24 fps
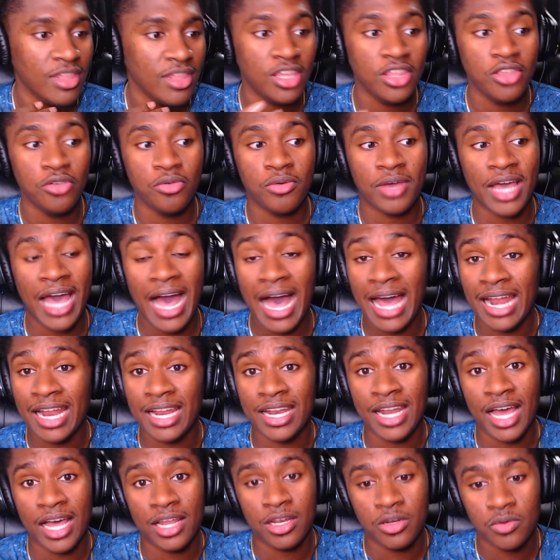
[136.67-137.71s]
you kind of
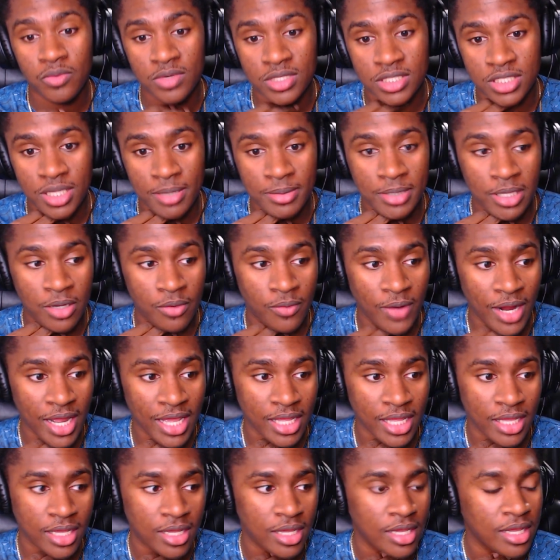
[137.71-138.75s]
not doing something
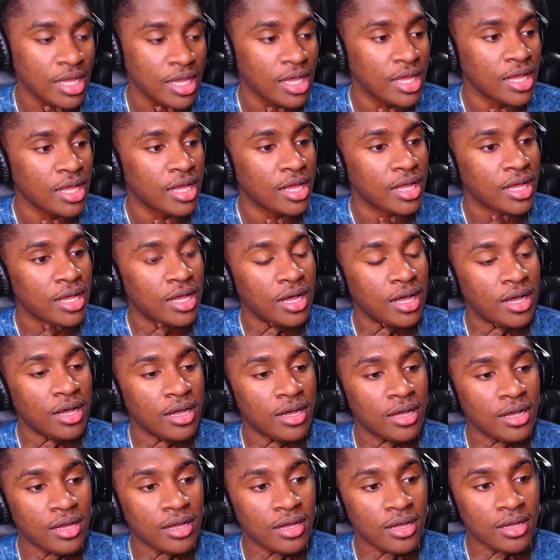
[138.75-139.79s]
right.
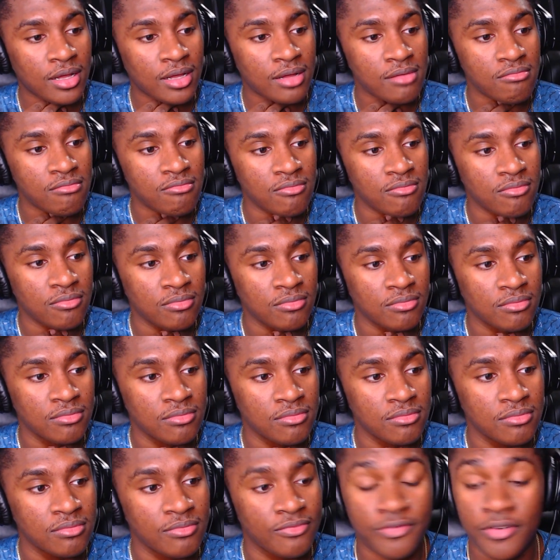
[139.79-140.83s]
For
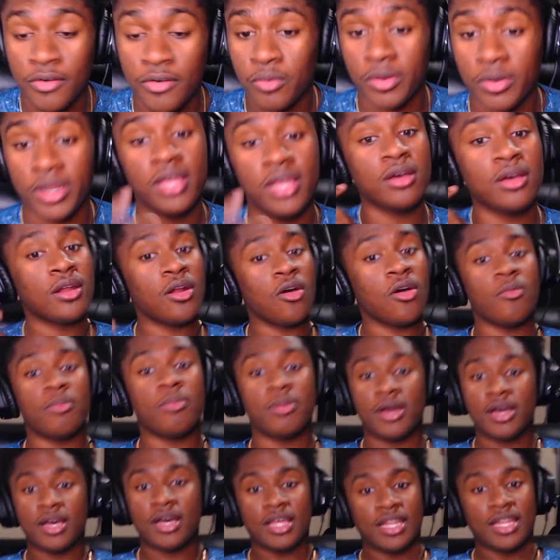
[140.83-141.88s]
real, though,
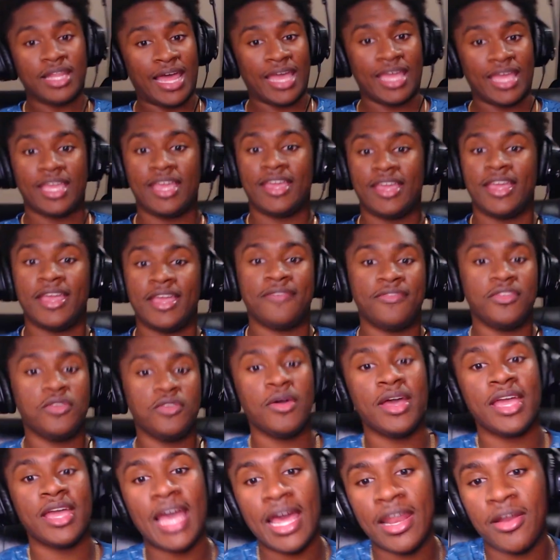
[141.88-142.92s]
bro. Like, if you
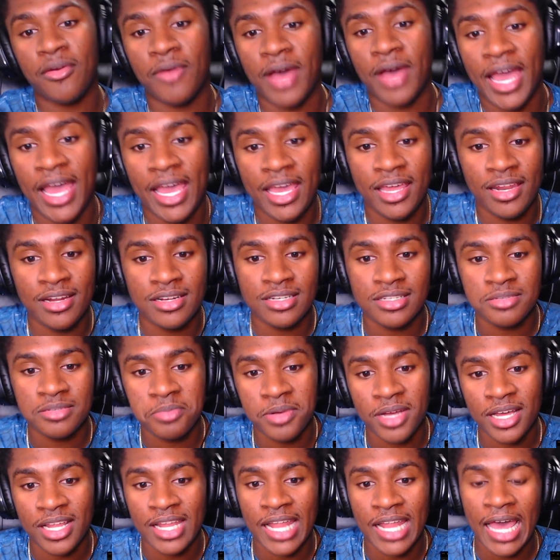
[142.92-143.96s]
ain't got no haters,
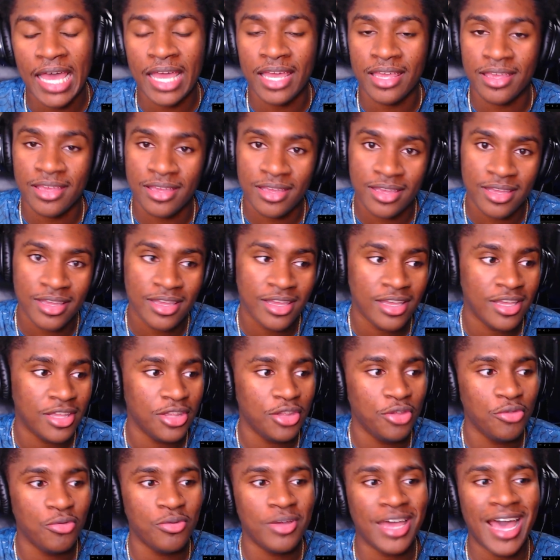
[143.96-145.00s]
bro, like,
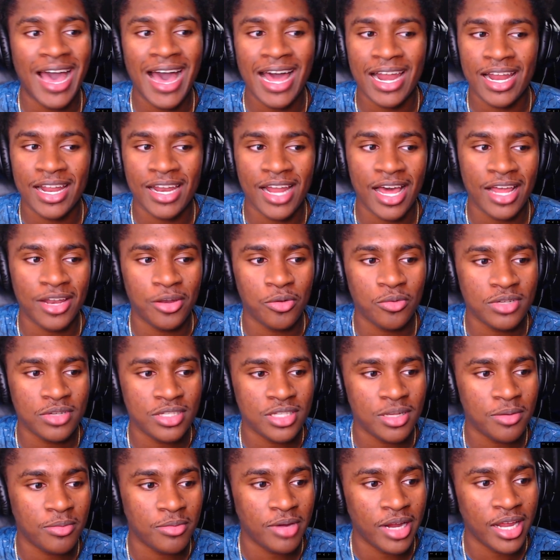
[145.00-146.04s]
you kind of not doing
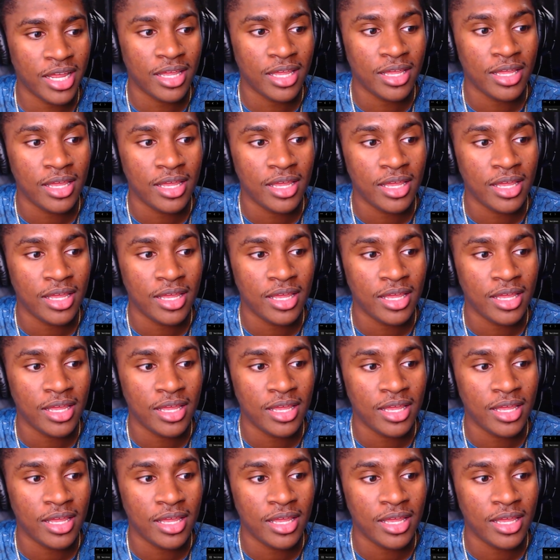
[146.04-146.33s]
something right.